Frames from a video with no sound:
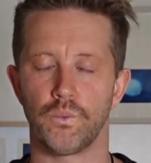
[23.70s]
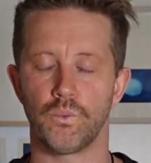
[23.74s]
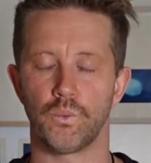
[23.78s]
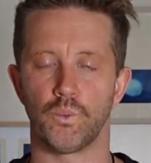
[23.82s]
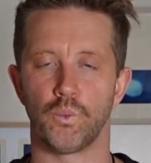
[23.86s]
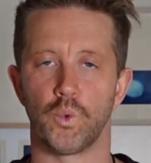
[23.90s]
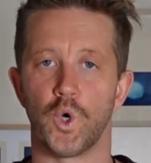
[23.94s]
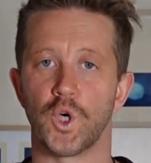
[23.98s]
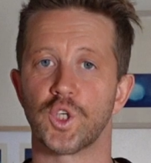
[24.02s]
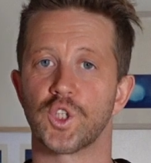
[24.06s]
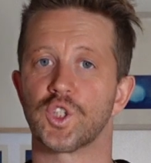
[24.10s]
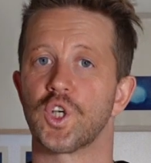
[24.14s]

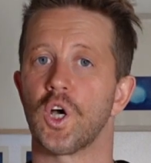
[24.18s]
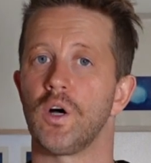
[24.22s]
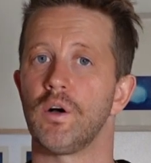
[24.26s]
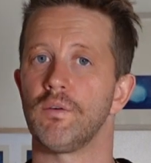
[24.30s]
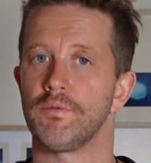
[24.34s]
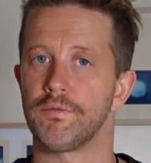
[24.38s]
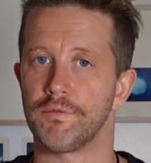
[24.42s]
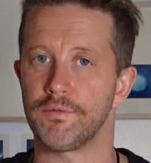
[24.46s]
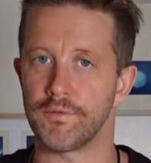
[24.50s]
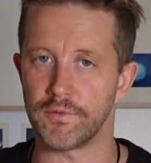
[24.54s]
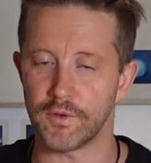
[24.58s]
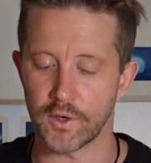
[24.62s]
workshop
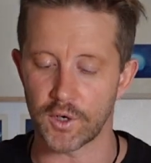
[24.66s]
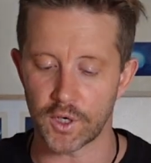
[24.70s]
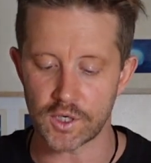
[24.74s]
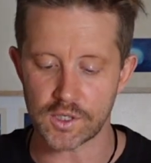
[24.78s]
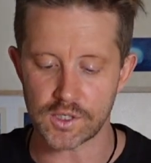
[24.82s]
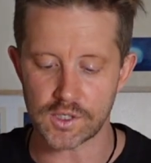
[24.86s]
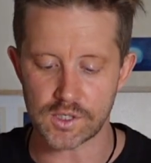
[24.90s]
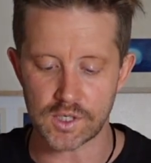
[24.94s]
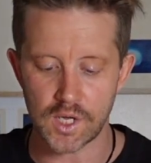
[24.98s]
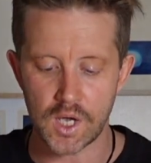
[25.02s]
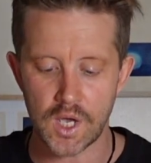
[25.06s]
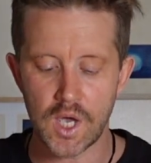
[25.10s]

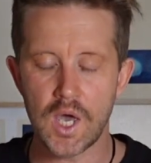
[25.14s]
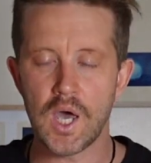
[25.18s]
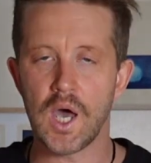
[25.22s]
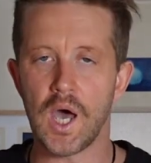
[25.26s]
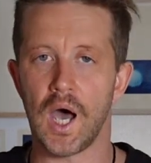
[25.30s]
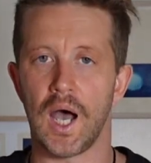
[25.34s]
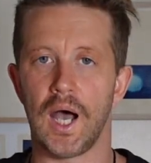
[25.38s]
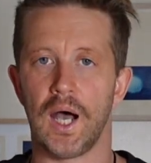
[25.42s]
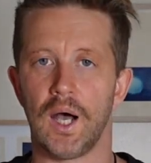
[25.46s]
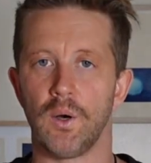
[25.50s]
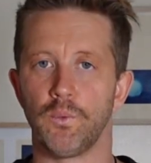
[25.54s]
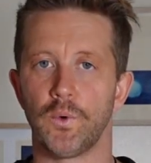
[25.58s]
first,
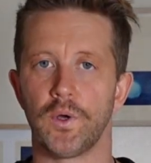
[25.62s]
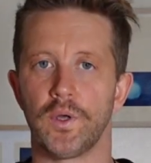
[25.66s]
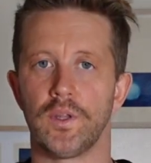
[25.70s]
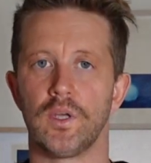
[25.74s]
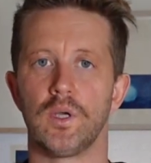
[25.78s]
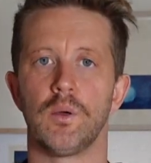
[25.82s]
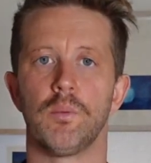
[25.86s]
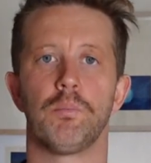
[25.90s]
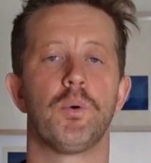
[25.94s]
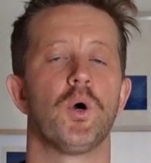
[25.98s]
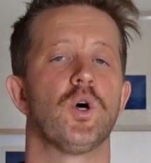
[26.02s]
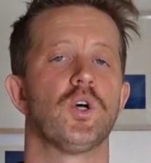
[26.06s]
whether
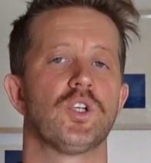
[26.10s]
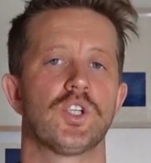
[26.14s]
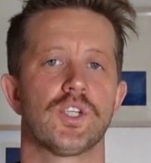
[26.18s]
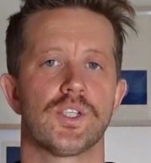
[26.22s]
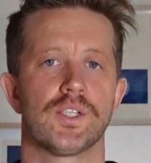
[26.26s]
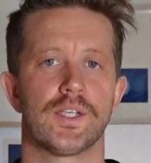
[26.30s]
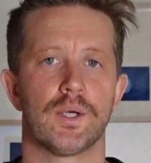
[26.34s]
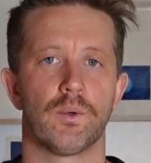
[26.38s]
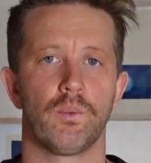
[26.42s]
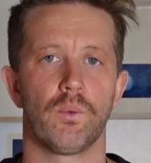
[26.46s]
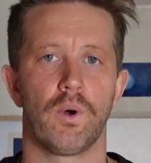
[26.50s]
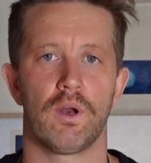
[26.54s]
you're
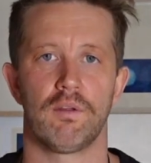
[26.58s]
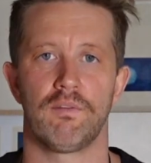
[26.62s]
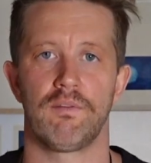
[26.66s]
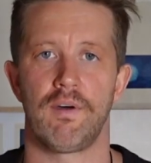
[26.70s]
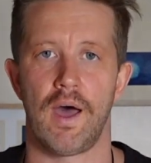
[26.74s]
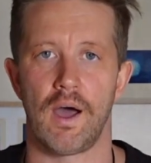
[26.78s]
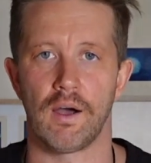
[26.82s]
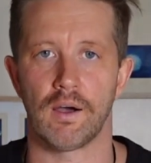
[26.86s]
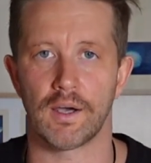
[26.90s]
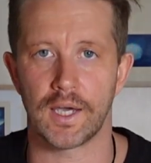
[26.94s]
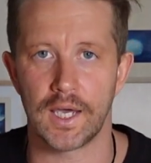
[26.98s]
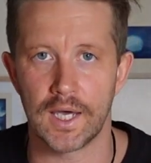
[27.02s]
purchasing one of
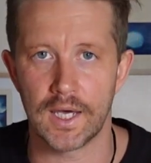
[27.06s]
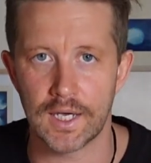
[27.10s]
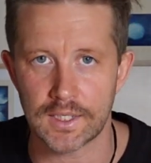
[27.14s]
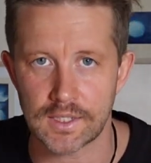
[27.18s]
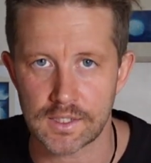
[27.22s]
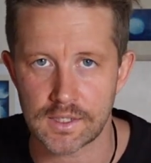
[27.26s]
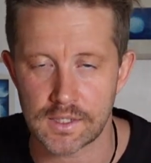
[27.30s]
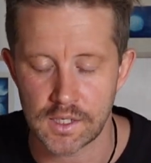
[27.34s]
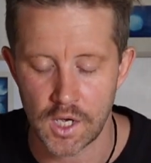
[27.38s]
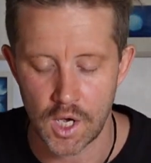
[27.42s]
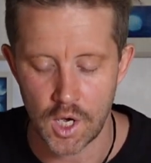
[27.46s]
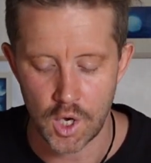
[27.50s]
our
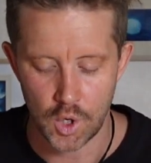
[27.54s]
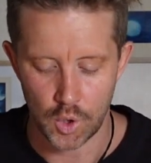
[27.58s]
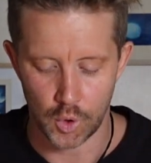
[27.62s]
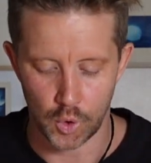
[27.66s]
kits